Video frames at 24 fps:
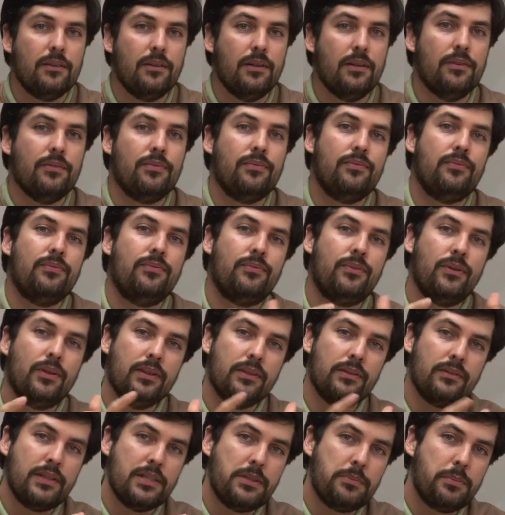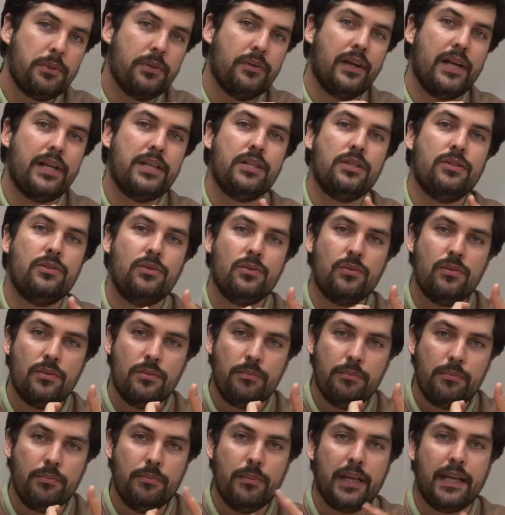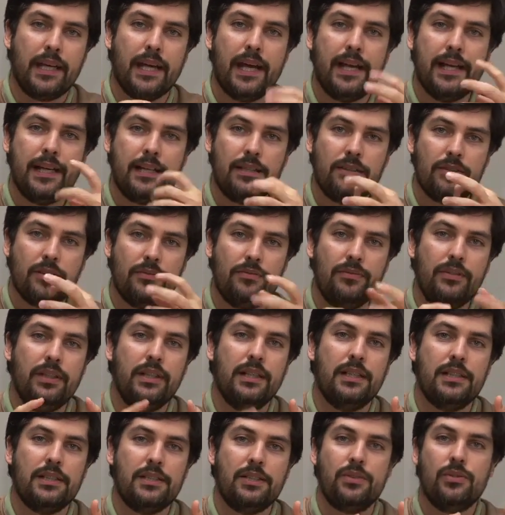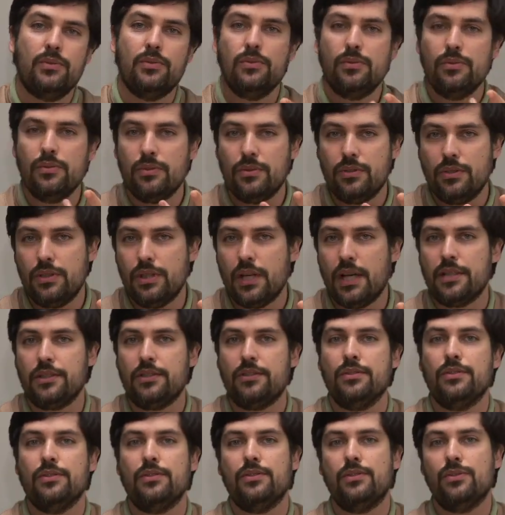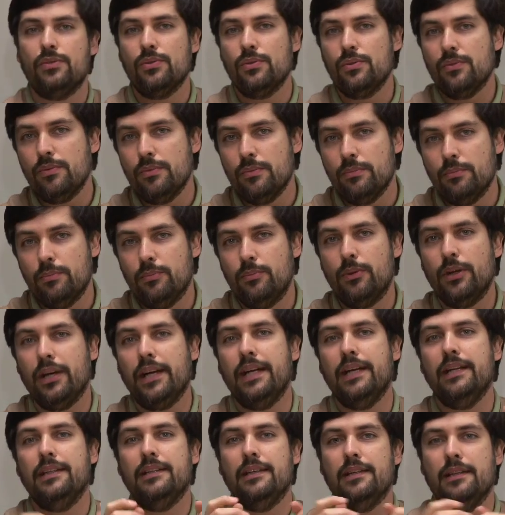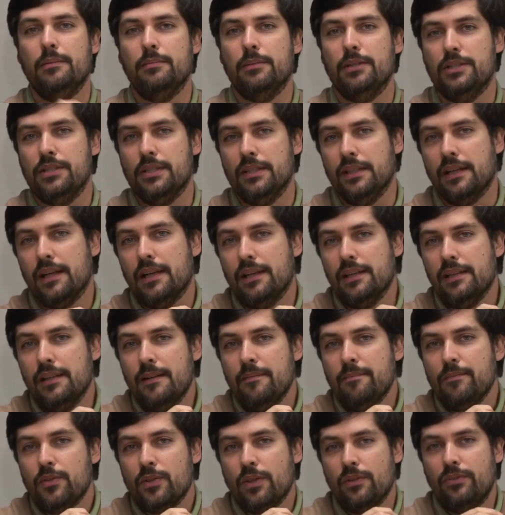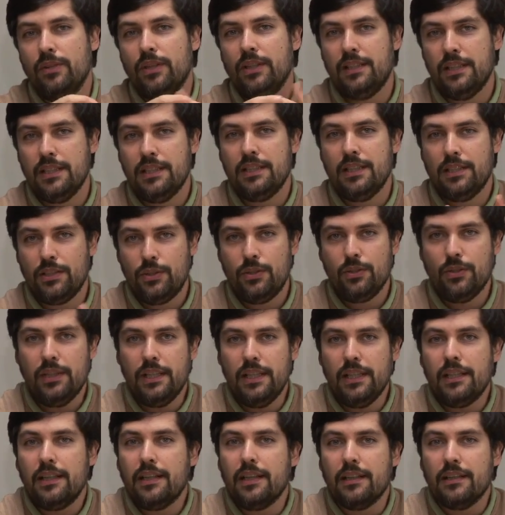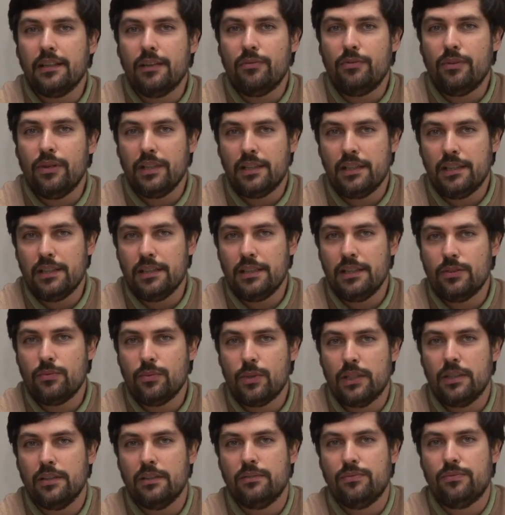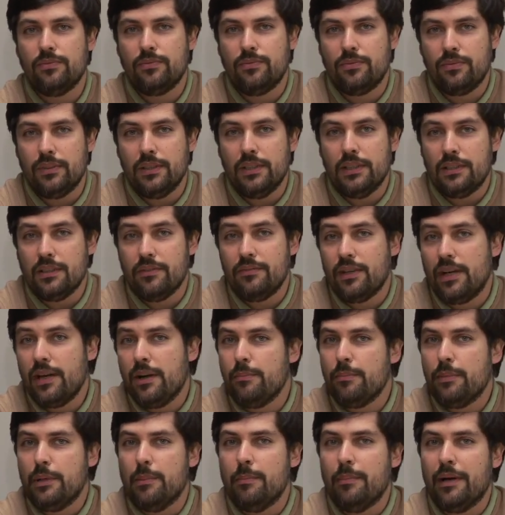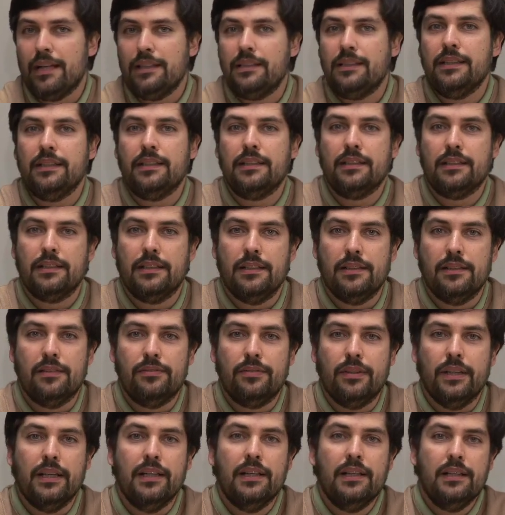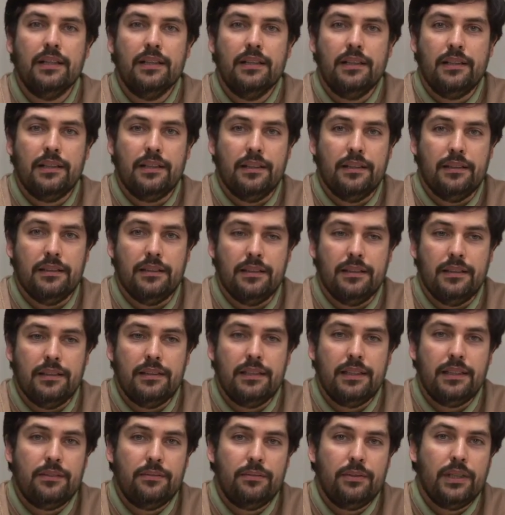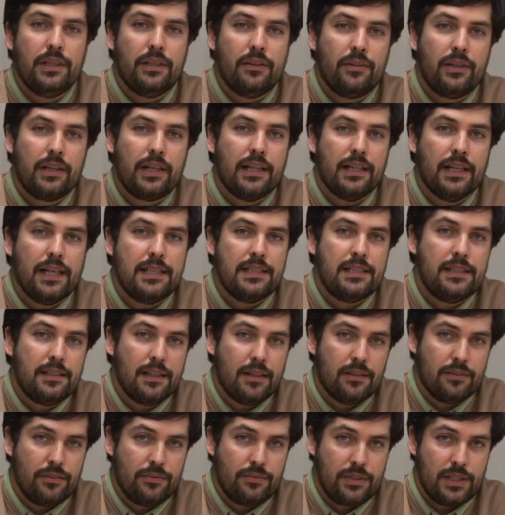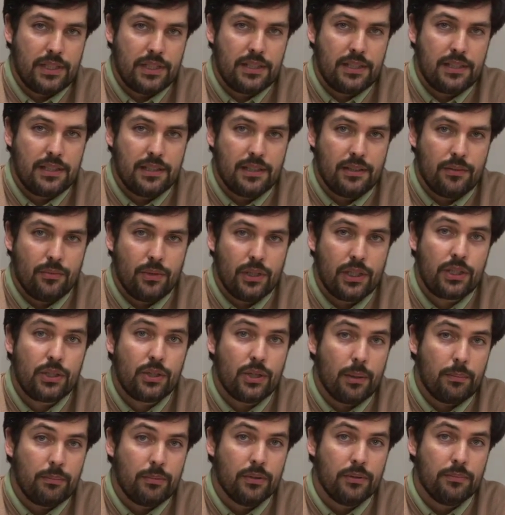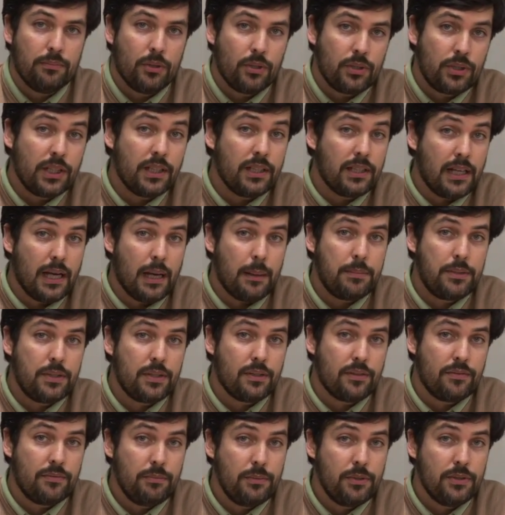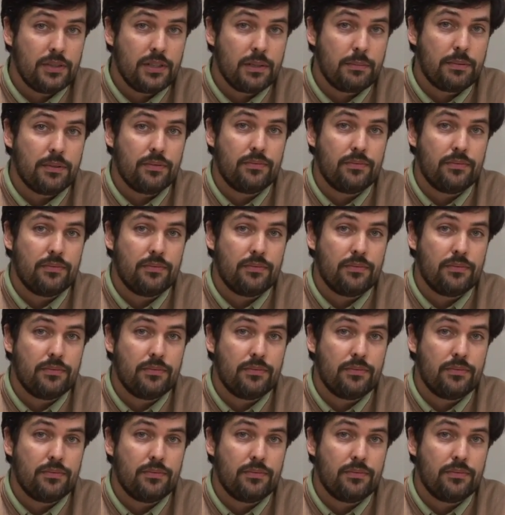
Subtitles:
of from respiration to mechanics of fingers to gestures to brain imaging. So I think this is unique, and I think this is it's a very emblematic thing. Indeed, we are organizing now the first workshop on motion capture of music